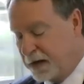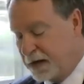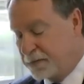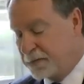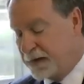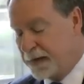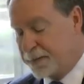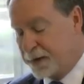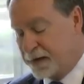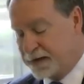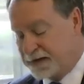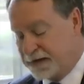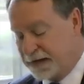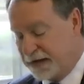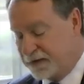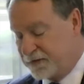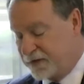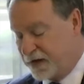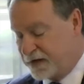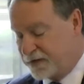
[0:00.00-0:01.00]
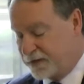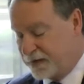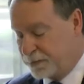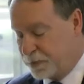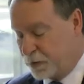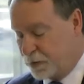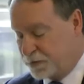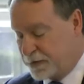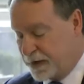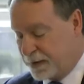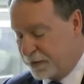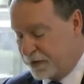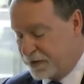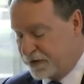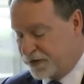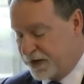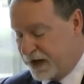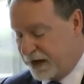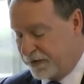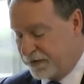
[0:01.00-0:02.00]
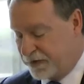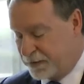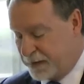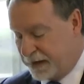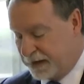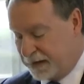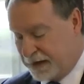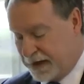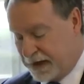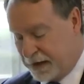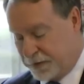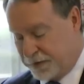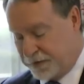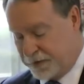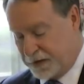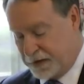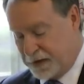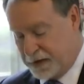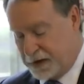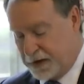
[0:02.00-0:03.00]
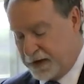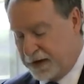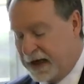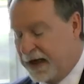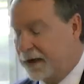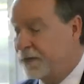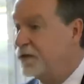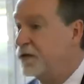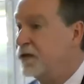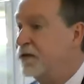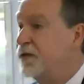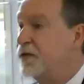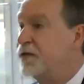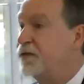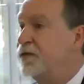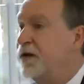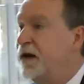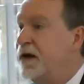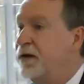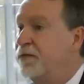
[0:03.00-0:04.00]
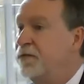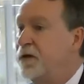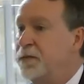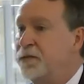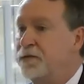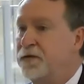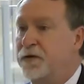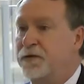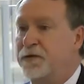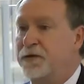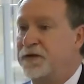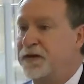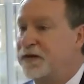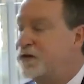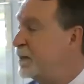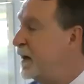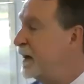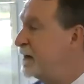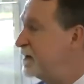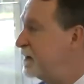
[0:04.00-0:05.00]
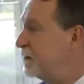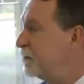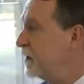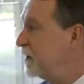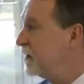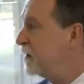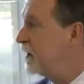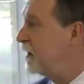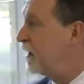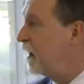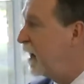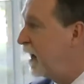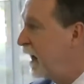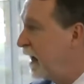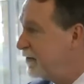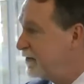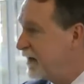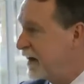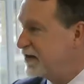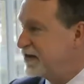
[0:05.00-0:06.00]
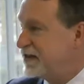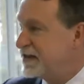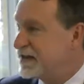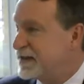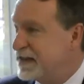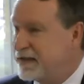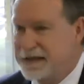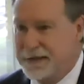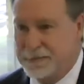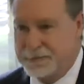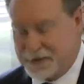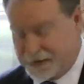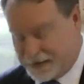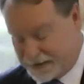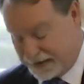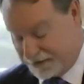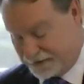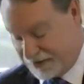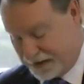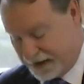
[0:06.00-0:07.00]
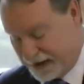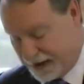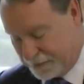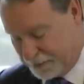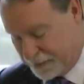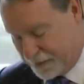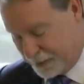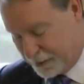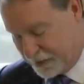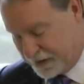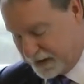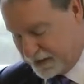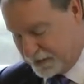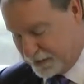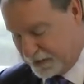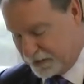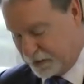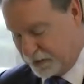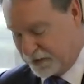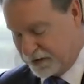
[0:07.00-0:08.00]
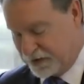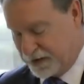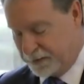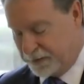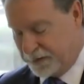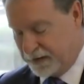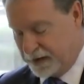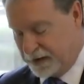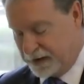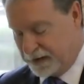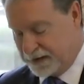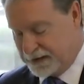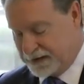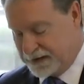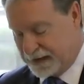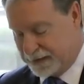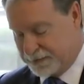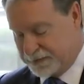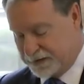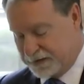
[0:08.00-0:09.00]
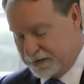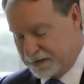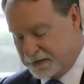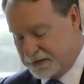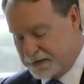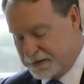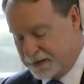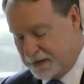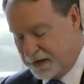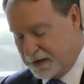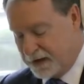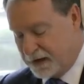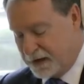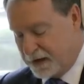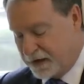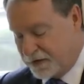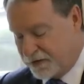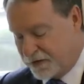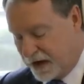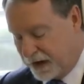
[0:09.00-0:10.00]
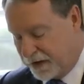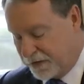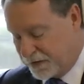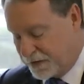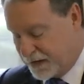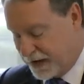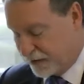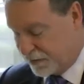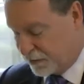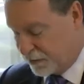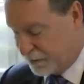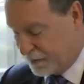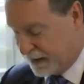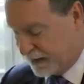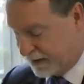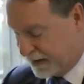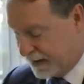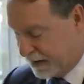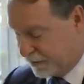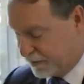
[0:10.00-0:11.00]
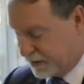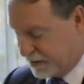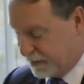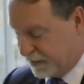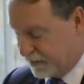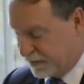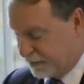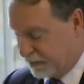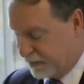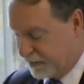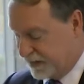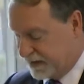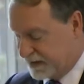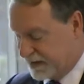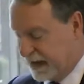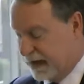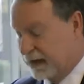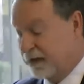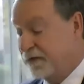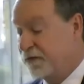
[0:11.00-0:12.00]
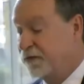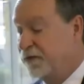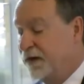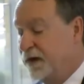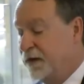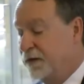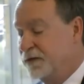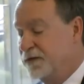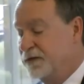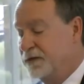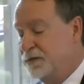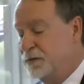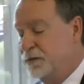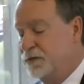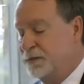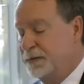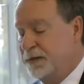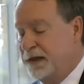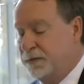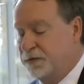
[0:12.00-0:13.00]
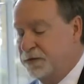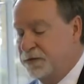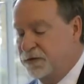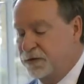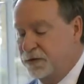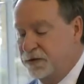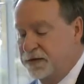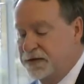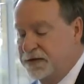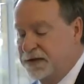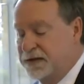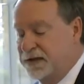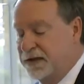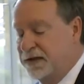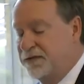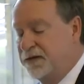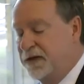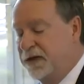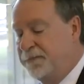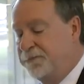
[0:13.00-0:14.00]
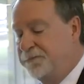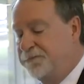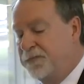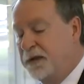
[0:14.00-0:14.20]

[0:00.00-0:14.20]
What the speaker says: MAPrc Advisory Board Member and Chair of the Mental Health Council of Australia, Robert Melton's expected, but I haven't actually seen him this evening yet, but I would like to acknowledge him in his absence. Chair of the National Mental Health Commission, Professor Alan Fells, has also been able to join us this evening.